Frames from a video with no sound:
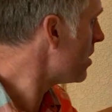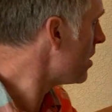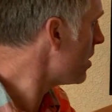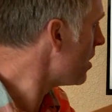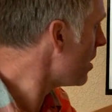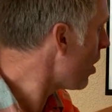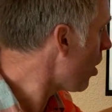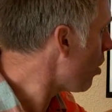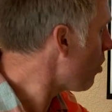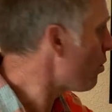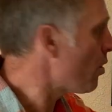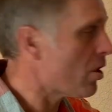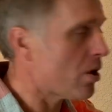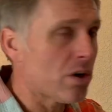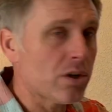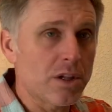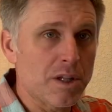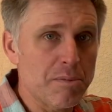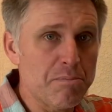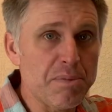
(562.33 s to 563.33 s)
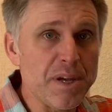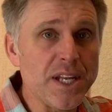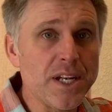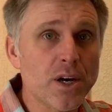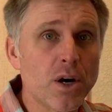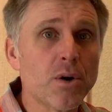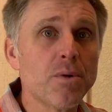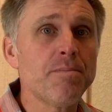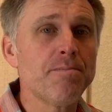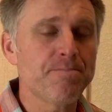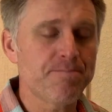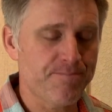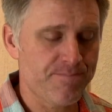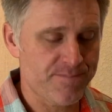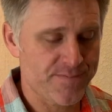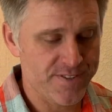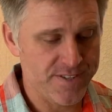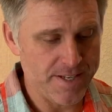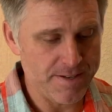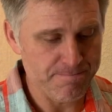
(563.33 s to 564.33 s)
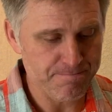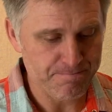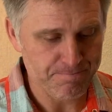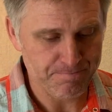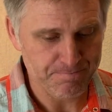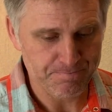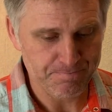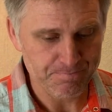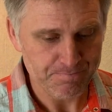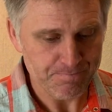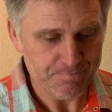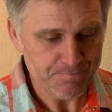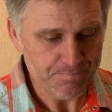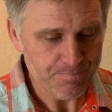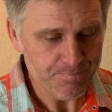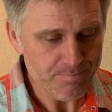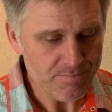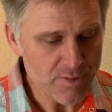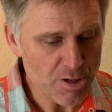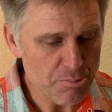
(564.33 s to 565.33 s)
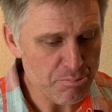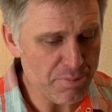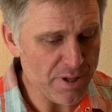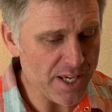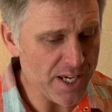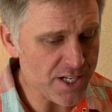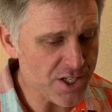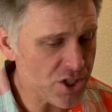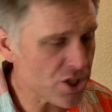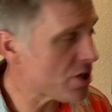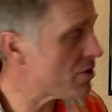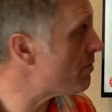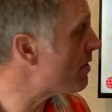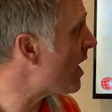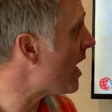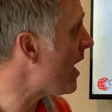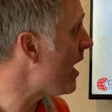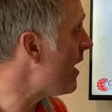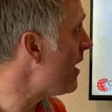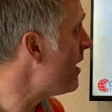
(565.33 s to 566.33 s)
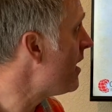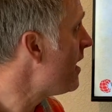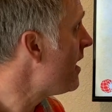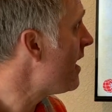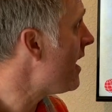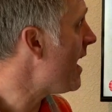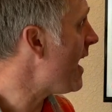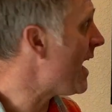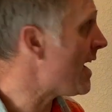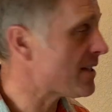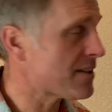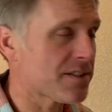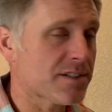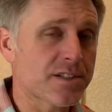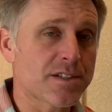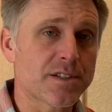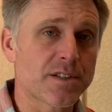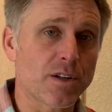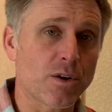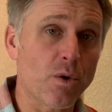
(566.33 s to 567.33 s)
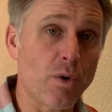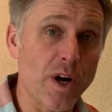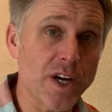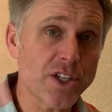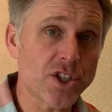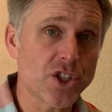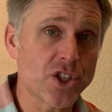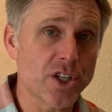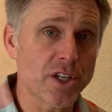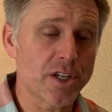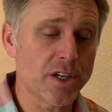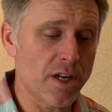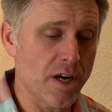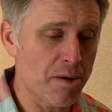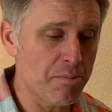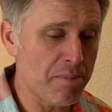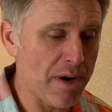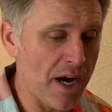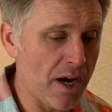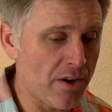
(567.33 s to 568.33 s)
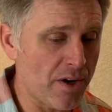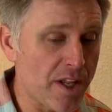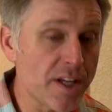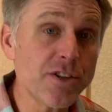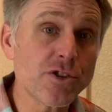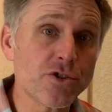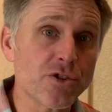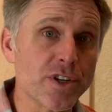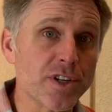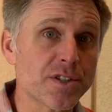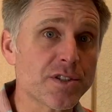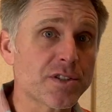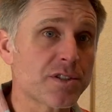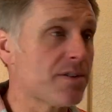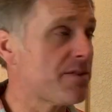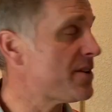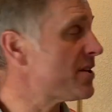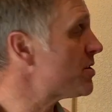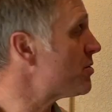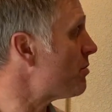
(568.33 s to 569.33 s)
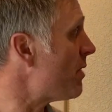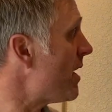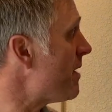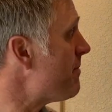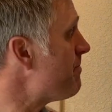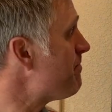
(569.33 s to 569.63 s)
lower libido? See? PHQ9 asks the question about interest this way.